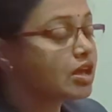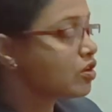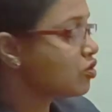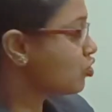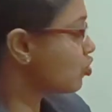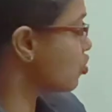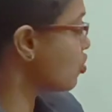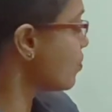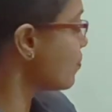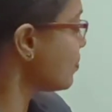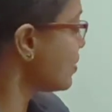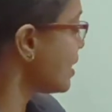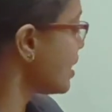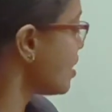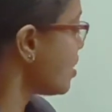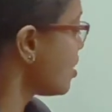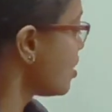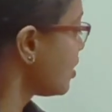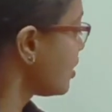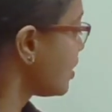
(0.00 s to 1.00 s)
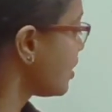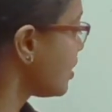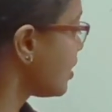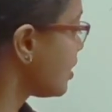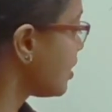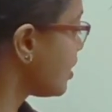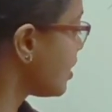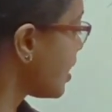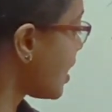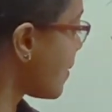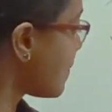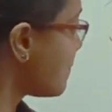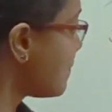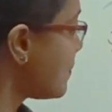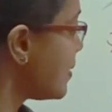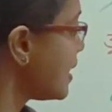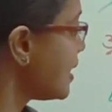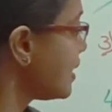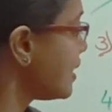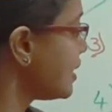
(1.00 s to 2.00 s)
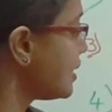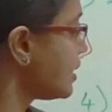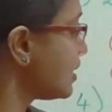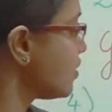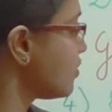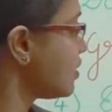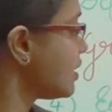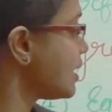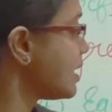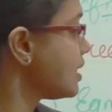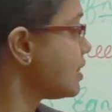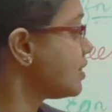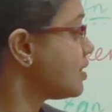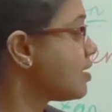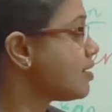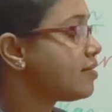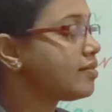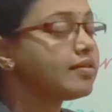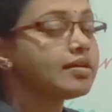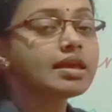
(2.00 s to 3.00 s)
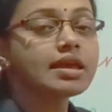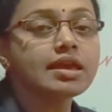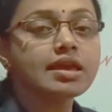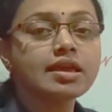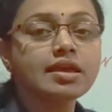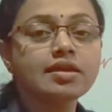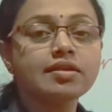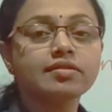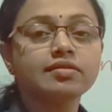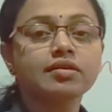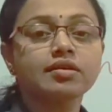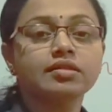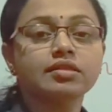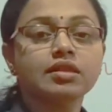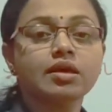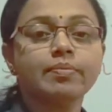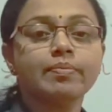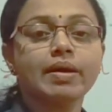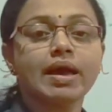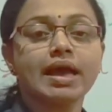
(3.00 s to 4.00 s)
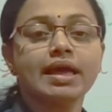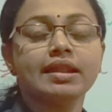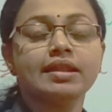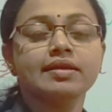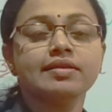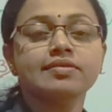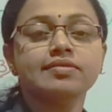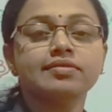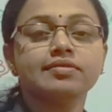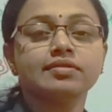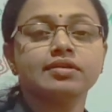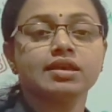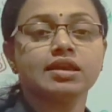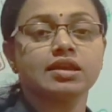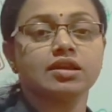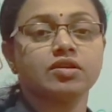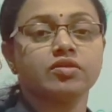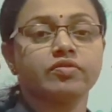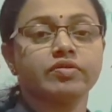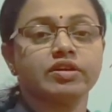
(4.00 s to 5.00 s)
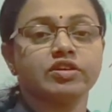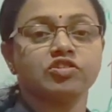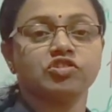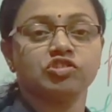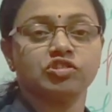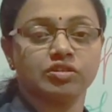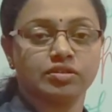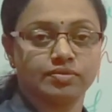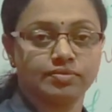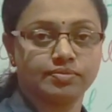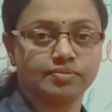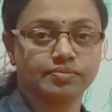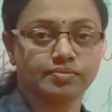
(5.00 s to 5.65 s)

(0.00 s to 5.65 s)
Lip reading: So comparatively, this is the balanced equation.